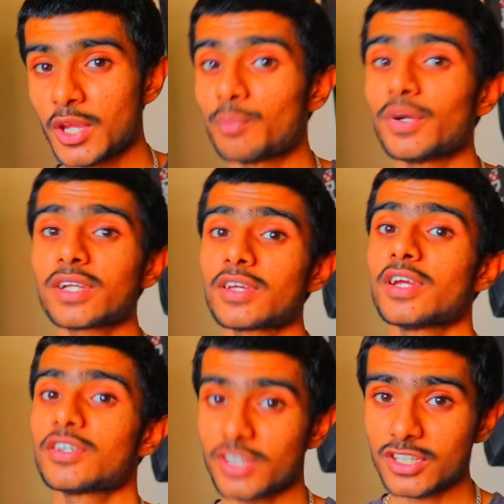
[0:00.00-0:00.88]
But
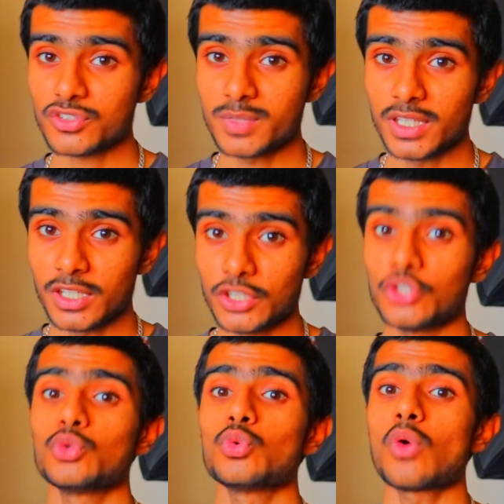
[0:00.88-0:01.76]
trust me,
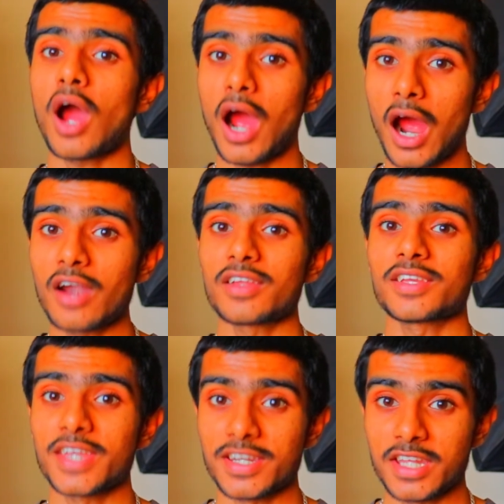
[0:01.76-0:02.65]
you are
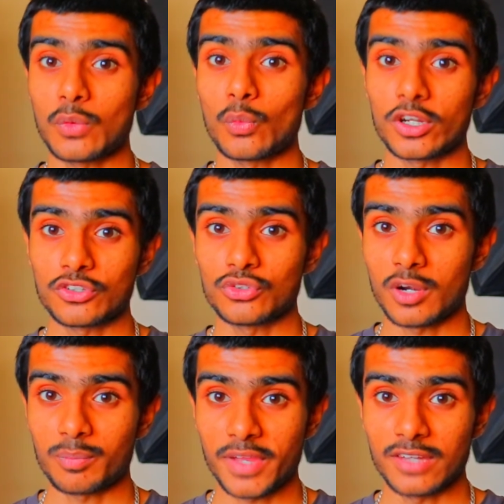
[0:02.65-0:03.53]
getting what you
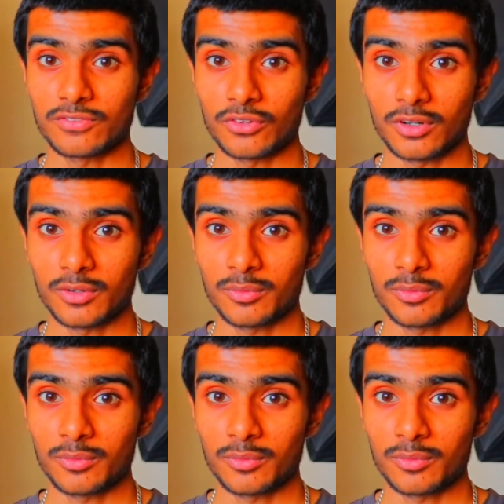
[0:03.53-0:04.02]
are paying for.